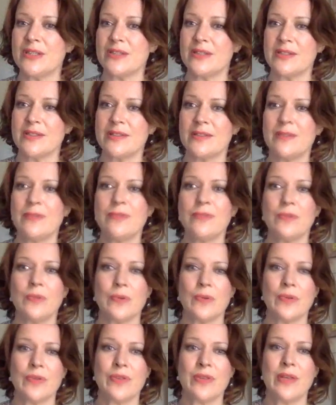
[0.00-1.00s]
and so
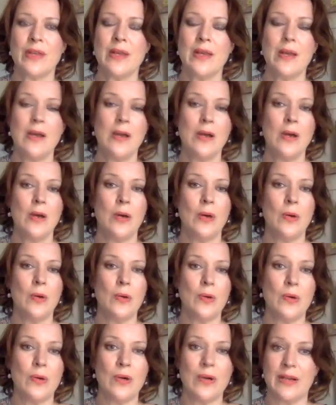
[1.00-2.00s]
forth,
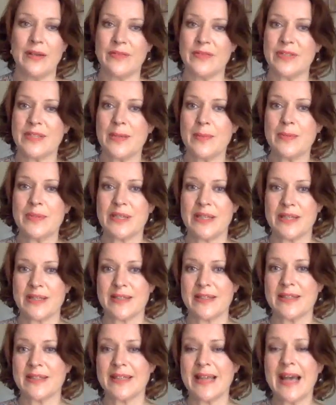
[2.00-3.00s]
or of
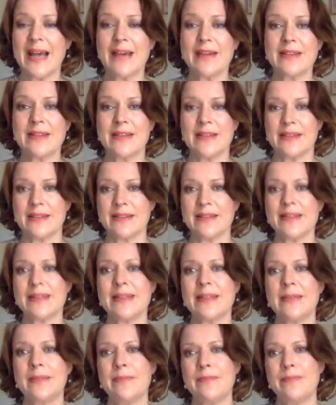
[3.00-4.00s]
substance and
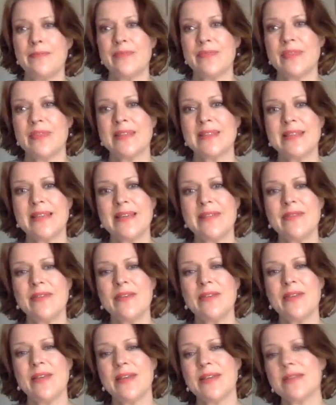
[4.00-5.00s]
accidents, save the
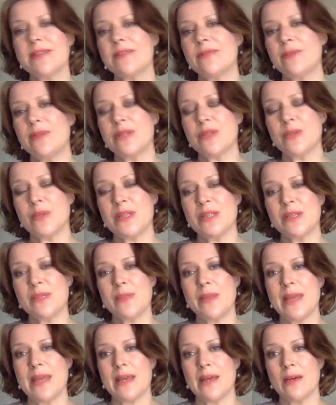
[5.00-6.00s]
things of which we
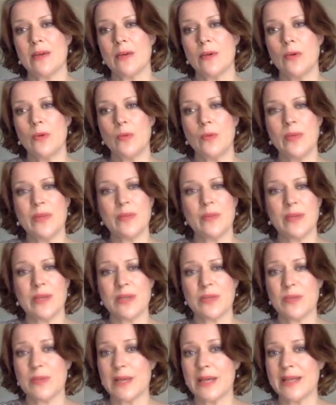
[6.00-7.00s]
speak or with
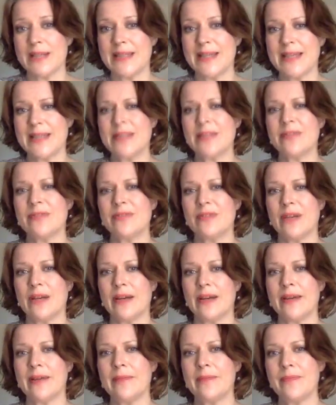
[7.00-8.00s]
which we
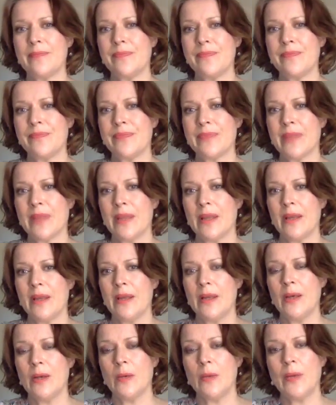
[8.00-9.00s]
identify.
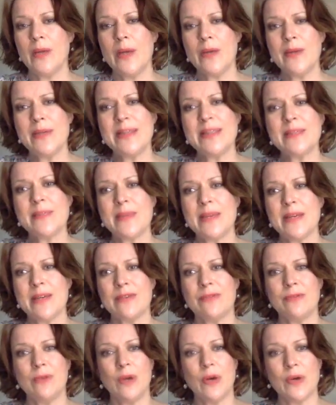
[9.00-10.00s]
We only speak
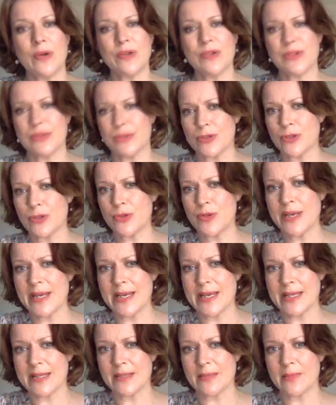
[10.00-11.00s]
of rocks and
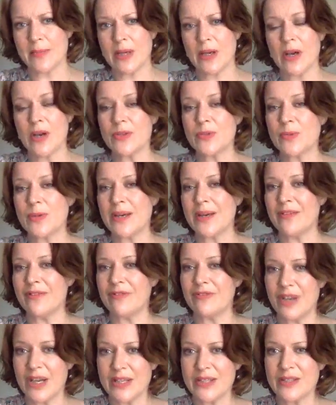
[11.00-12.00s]
trees because we have
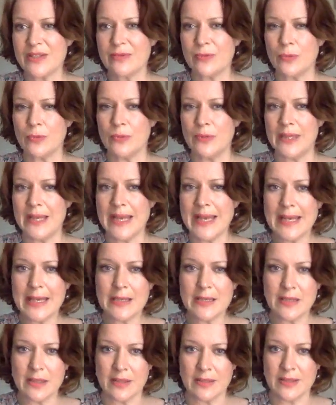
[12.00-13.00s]
first of all
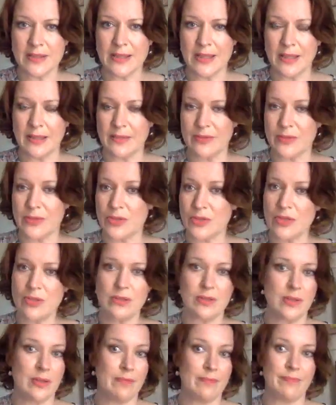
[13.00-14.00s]
linked ourselves
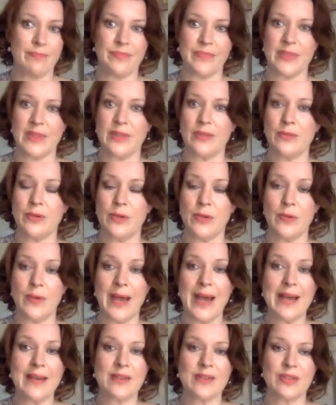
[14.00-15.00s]
to them through
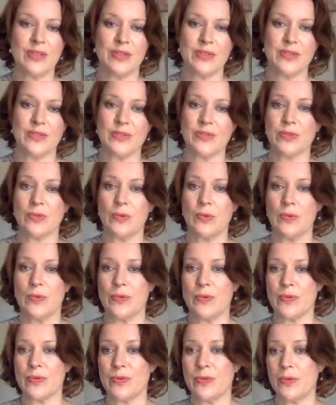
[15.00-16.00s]
actions
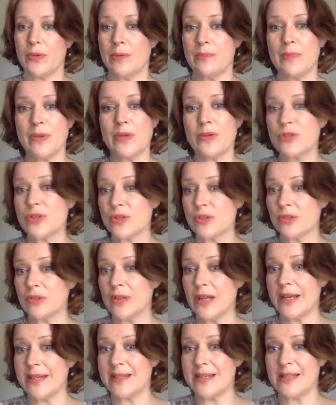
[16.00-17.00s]
or through
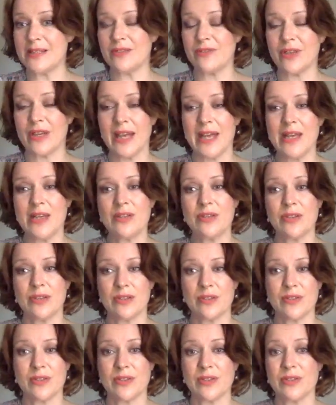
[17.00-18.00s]
emotional
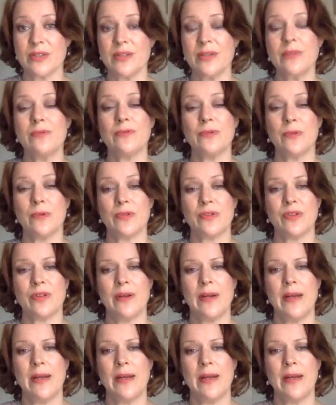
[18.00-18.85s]
identifications and so forth.